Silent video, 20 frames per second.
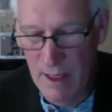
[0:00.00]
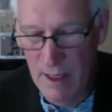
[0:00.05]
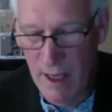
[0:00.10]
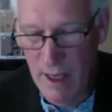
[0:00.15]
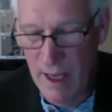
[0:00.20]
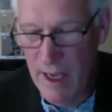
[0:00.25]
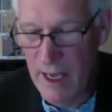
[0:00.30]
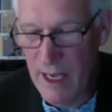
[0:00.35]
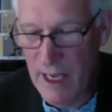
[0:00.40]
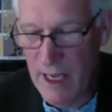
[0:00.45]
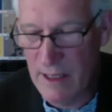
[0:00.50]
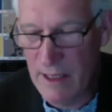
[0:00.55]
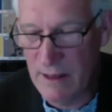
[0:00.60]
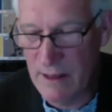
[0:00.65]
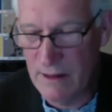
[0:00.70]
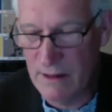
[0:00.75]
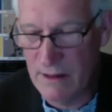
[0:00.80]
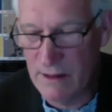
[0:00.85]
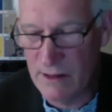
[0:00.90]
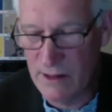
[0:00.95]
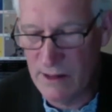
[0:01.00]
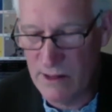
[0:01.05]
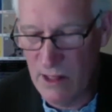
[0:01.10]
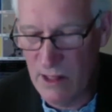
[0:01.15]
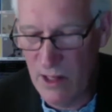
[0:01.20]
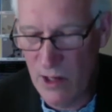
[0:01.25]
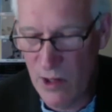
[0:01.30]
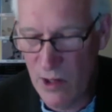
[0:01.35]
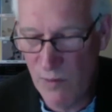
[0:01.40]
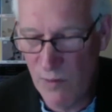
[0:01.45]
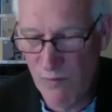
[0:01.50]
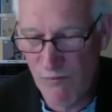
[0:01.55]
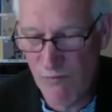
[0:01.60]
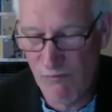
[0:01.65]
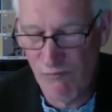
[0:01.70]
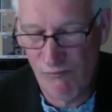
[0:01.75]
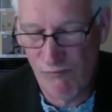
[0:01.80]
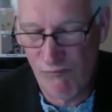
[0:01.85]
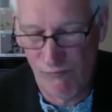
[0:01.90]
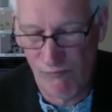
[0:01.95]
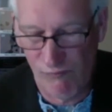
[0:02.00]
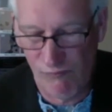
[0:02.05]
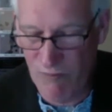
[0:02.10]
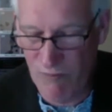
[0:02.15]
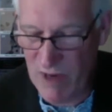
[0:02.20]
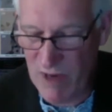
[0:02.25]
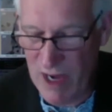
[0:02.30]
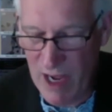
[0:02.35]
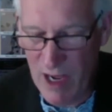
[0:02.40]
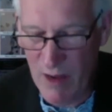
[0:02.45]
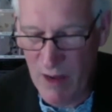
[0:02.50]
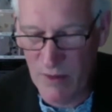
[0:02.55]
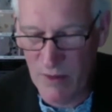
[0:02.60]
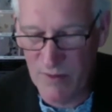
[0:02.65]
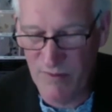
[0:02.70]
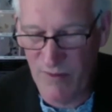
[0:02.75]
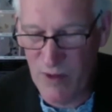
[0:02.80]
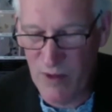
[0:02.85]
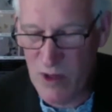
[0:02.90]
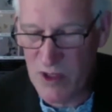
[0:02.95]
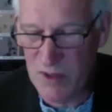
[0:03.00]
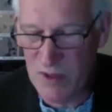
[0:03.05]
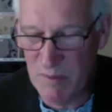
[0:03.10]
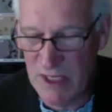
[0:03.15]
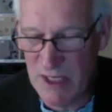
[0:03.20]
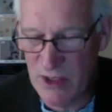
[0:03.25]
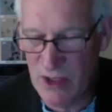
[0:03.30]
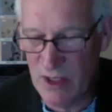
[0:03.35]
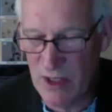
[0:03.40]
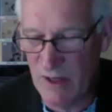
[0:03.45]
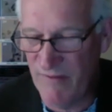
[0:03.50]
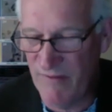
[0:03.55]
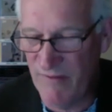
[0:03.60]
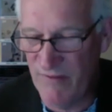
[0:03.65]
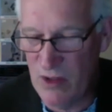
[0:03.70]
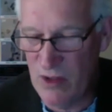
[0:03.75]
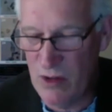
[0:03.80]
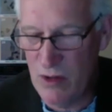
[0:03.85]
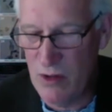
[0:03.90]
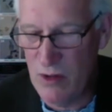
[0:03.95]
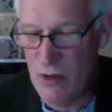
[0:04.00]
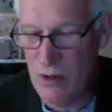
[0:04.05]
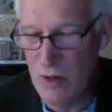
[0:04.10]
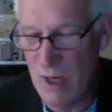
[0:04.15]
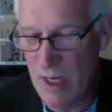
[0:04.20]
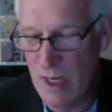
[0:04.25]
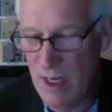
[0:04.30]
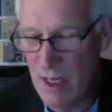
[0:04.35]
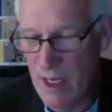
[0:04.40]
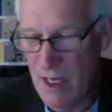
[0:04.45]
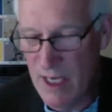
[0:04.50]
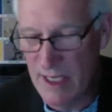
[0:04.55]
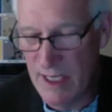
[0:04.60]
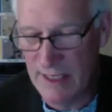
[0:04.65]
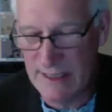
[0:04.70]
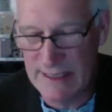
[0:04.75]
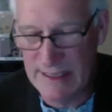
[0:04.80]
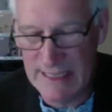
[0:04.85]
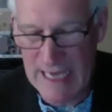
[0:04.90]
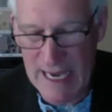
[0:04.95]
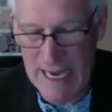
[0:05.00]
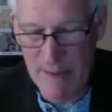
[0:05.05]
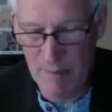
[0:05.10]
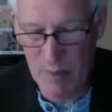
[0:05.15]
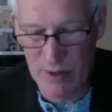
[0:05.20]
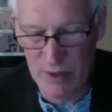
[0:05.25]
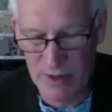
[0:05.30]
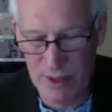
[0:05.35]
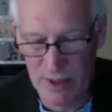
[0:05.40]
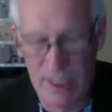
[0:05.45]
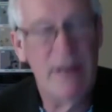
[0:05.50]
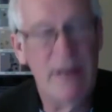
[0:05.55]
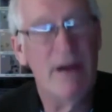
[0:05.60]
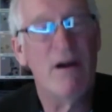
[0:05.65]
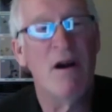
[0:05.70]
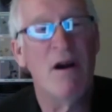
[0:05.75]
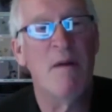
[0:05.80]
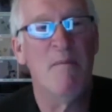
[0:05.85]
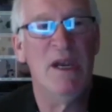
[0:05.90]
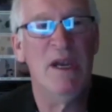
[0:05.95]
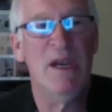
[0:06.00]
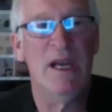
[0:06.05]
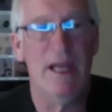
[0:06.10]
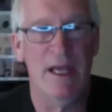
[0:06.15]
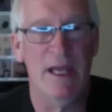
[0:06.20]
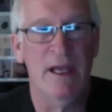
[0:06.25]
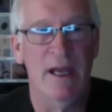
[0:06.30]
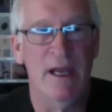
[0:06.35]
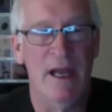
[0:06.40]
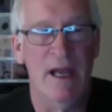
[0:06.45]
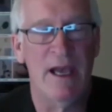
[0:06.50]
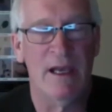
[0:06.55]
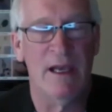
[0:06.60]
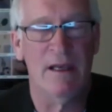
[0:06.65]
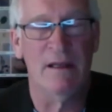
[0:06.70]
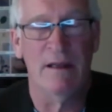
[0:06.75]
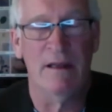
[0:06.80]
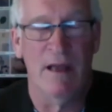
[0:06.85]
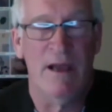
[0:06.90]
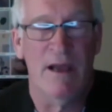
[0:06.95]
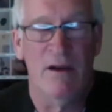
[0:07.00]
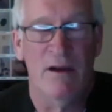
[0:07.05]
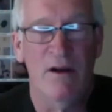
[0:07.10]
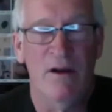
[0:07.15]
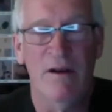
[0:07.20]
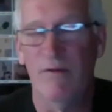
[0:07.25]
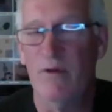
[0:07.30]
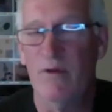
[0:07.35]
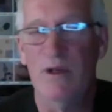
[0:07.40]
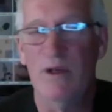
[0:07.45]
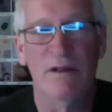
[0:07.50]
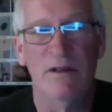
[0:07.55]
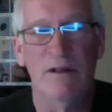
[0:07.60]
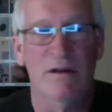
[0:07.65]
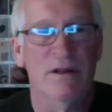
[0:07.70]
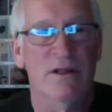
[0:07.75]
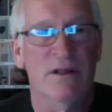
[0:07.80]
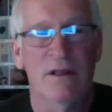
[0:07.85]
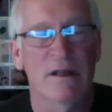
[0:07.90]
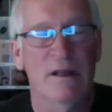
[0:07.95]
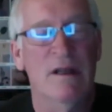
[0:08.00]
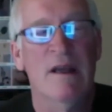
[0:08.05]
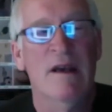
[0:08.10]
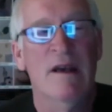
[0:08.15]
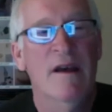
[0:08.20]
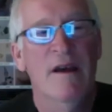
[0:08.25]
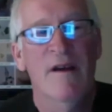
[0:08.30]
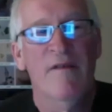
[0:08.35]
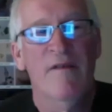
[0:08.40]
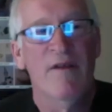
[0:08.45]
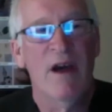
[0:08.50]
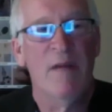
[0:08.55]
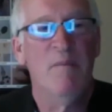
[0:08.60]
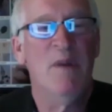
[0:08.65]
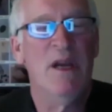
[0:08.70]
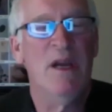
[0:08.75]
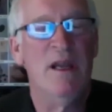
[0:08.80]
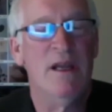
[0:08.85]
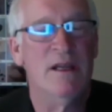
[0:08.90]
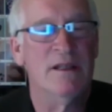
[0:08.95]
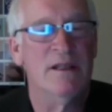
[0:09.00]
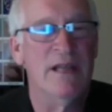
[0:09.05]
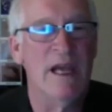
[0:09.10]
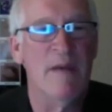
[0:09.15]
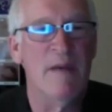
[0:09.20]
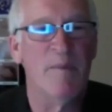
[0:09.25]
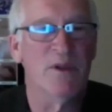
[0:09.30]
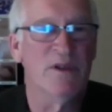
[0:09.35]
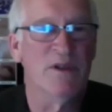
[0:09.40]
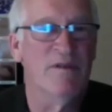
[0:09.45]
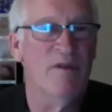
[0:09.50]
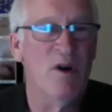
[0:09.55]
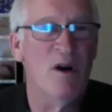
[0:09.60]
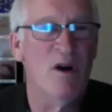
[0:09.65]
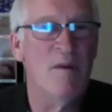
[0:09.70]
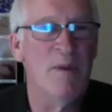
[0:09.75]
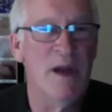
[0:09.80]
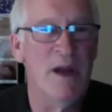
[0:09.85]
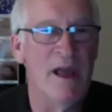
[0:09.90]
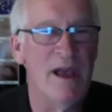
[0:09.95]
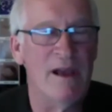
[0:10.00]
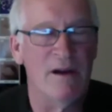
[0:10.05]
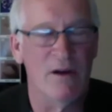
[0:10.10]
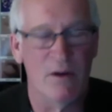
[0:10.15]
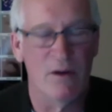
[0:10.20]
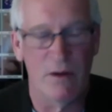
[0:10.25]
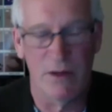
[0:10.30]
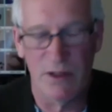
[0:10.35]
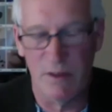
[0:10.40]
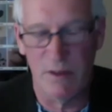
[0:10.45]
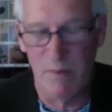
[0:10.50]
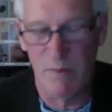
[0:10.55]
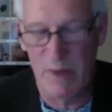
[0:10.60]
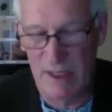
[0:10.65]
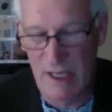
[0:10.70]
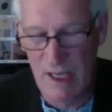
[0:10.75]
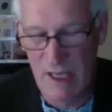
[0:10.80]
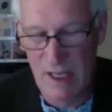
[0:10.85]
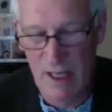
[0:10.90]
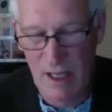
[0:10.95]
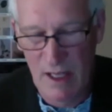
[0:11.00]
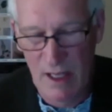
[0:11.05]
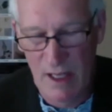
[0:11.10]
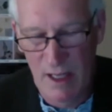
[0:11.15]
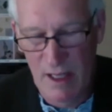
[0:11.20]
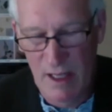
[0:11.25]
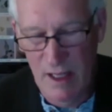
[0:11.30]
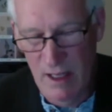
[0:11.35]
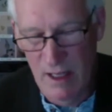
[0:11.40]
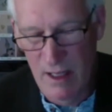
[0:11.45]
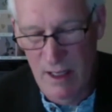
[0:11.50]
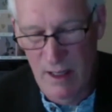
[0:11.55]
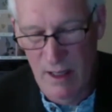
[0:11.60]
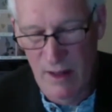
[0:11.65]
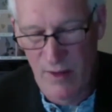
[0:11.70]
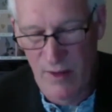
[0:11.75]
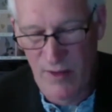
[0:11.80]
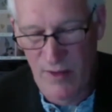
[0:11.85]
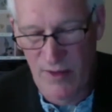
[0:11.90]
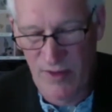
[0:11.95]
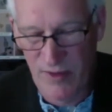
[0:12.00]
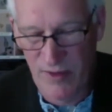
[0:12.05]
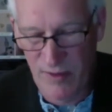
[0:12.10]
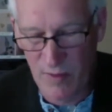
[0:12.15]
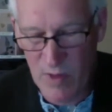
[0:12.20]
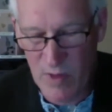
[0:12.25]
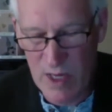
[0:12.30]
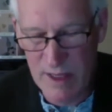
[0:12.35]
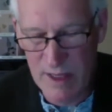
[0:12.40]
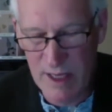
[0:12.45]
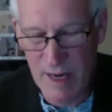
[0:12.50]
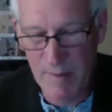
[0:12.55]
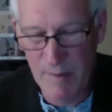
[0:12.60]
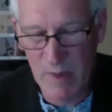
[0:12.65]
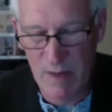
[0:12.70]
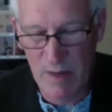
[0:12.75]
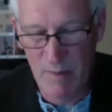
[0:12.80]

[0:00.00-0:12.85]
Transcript: And so I will first mention a few examples, and there are many, and I could have researched and found many examples of urban agriculture, but 3 that I'm going to